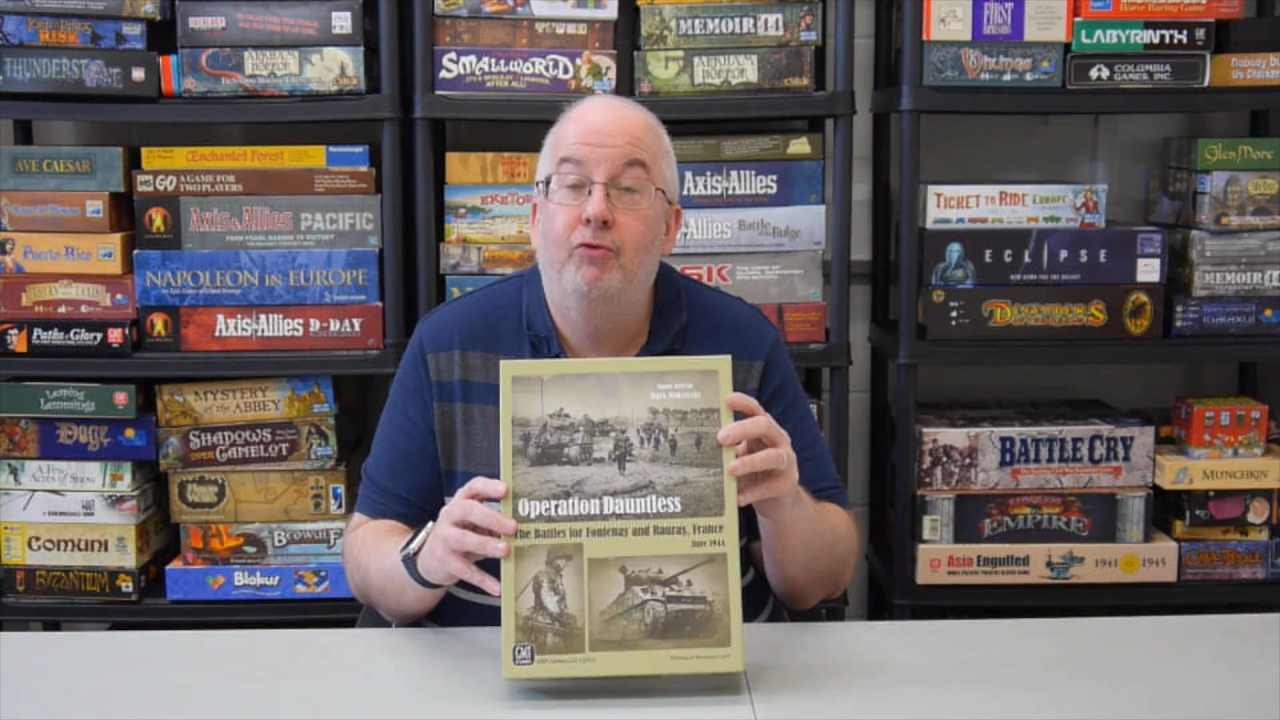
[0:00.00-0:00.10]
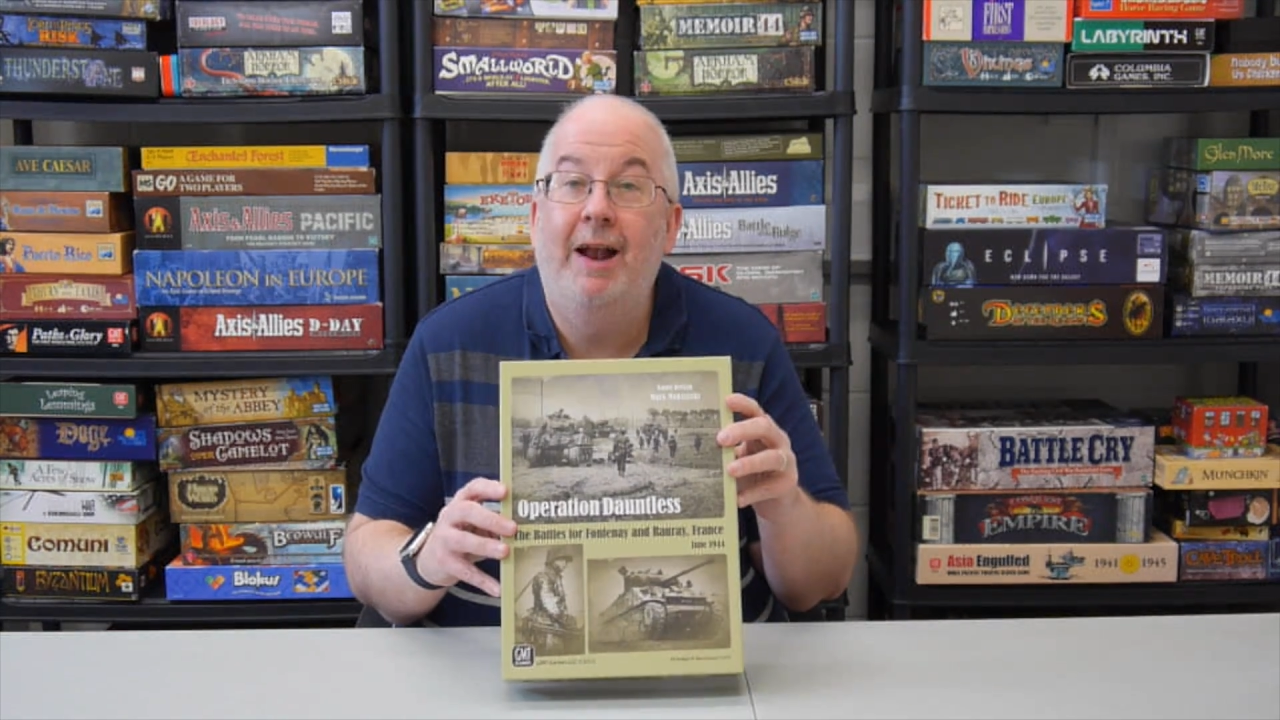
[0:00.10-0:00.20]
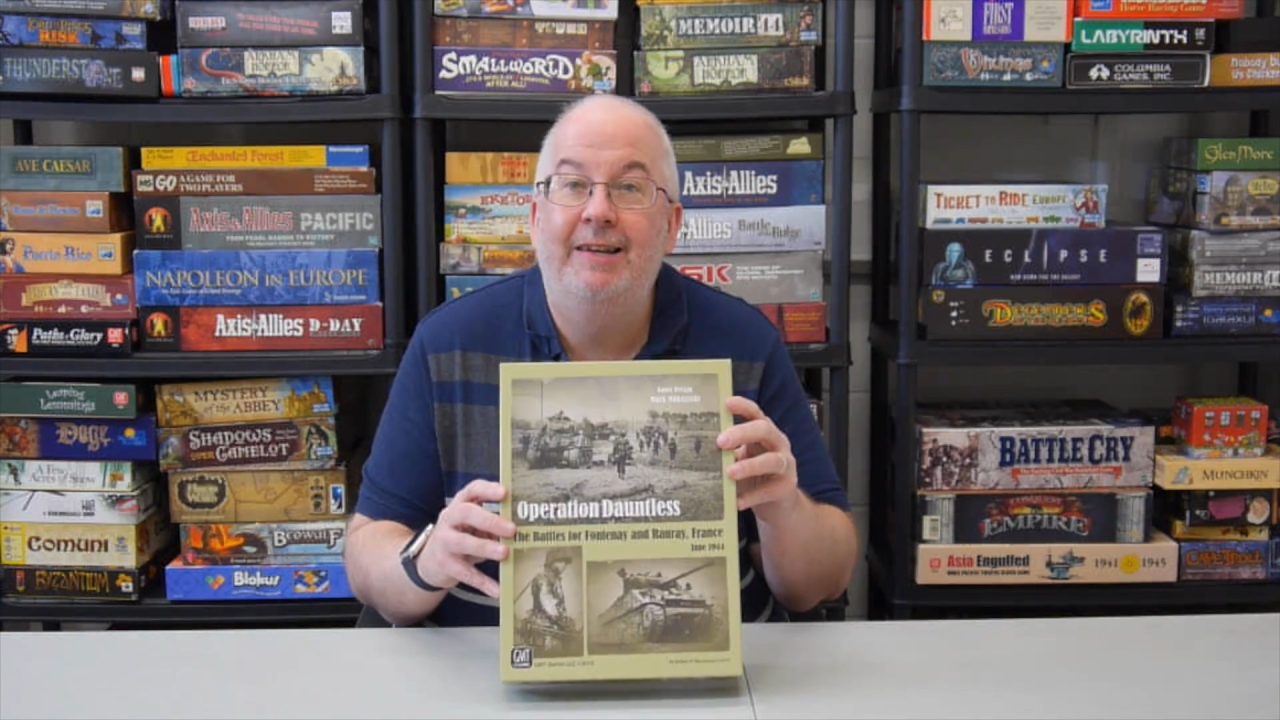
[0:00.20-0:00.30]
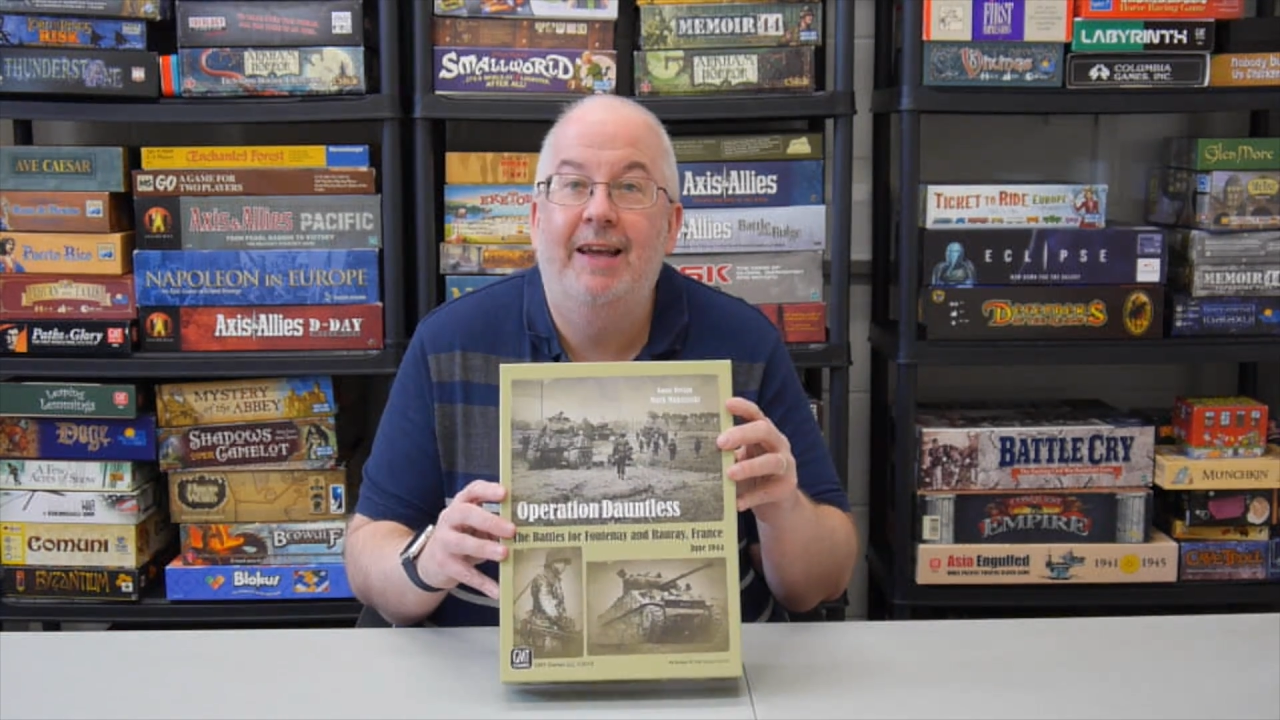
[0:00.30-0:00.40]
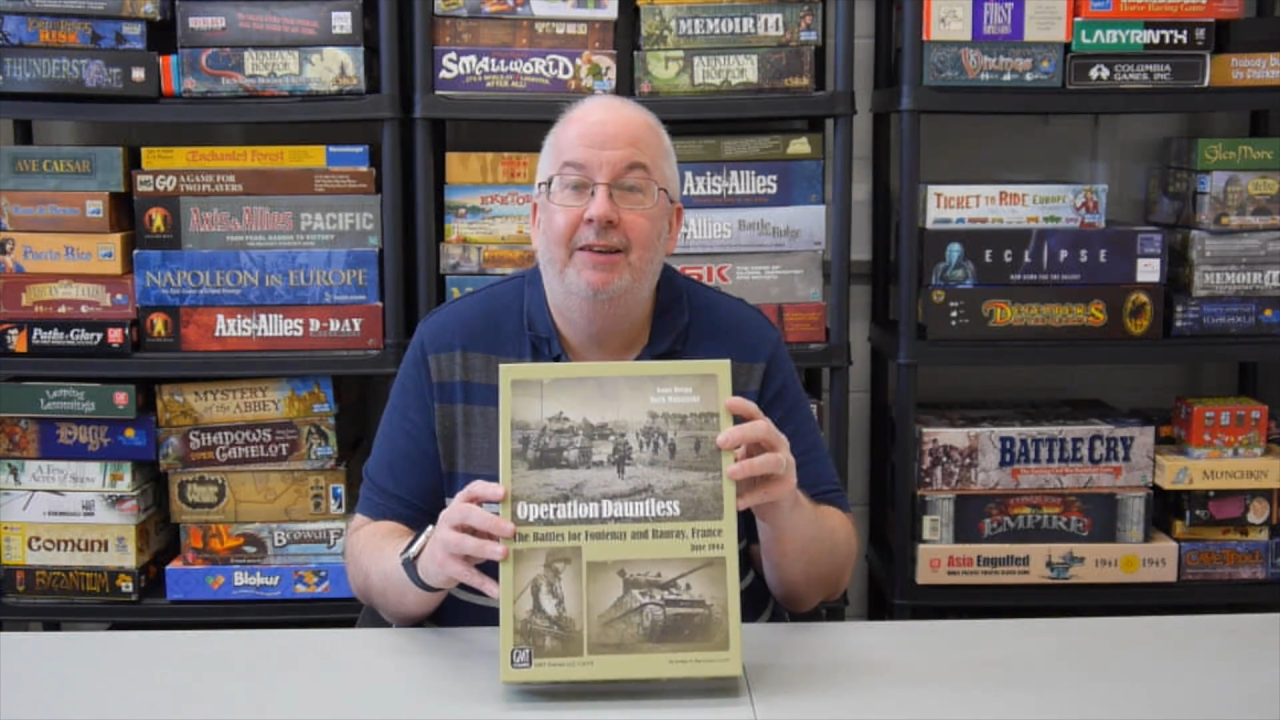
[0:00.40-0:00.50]

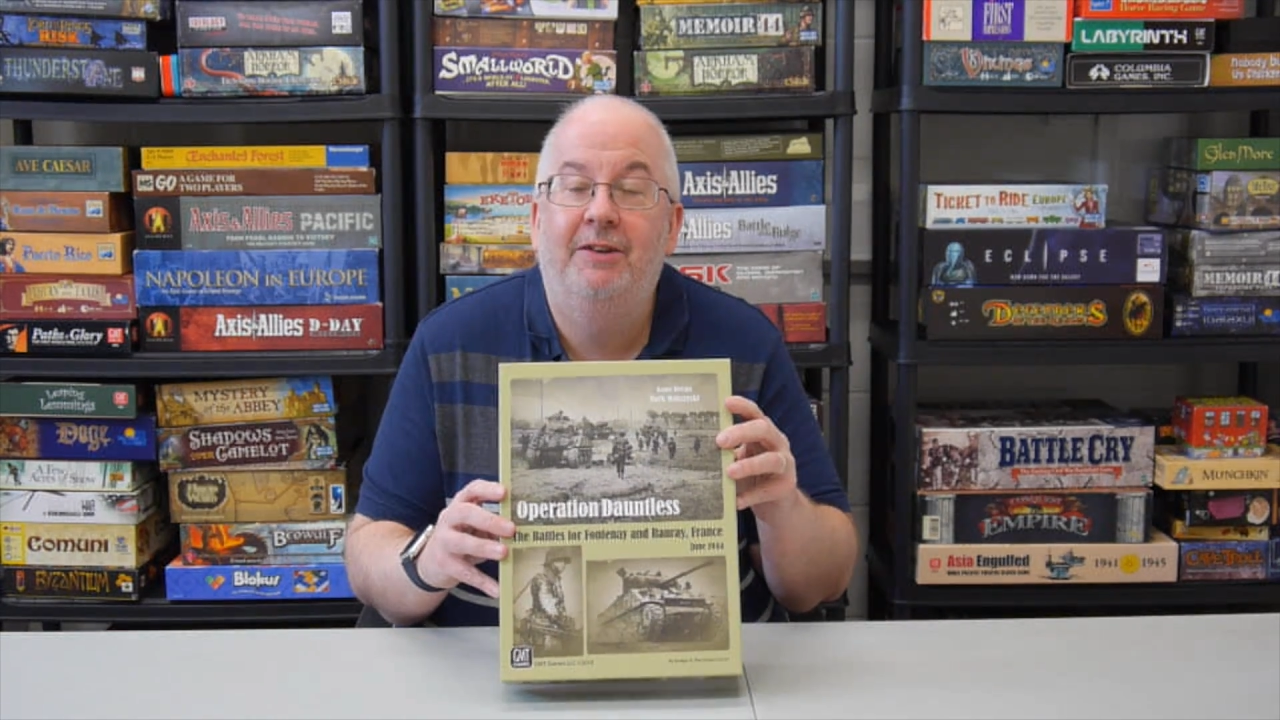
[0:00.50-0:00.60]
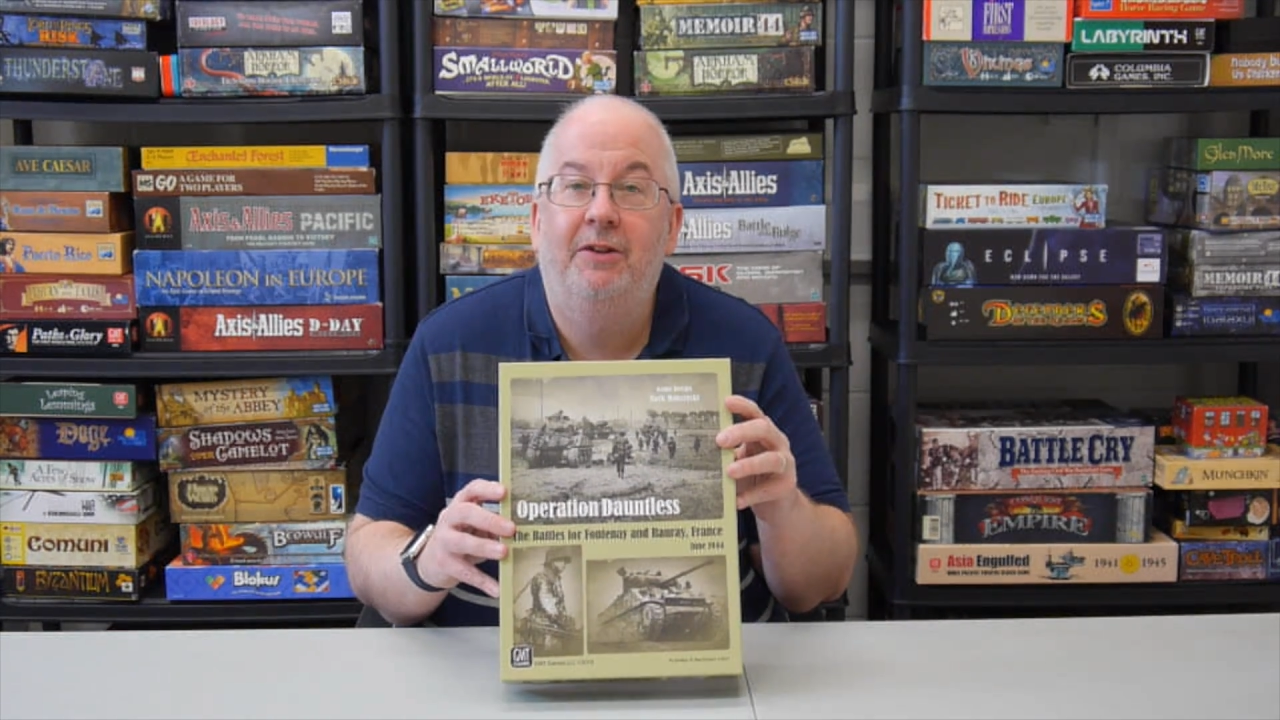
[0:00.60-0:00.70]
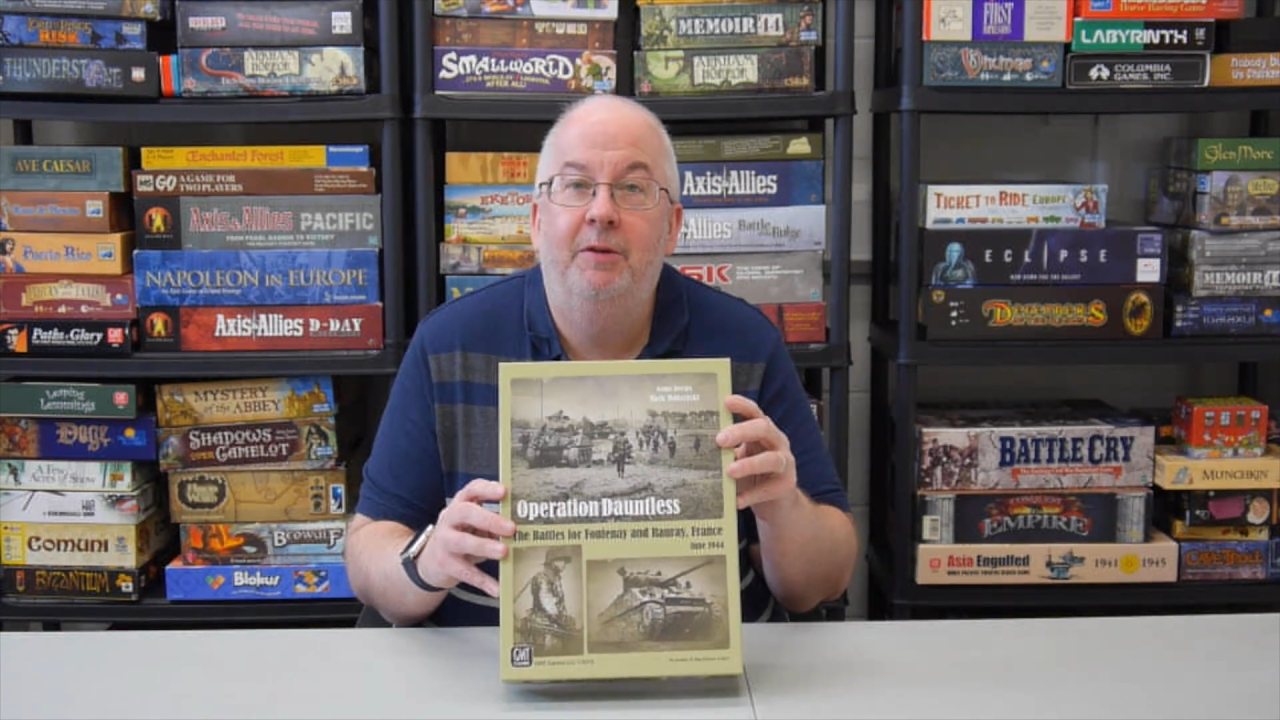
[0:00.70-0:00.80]
grand tactical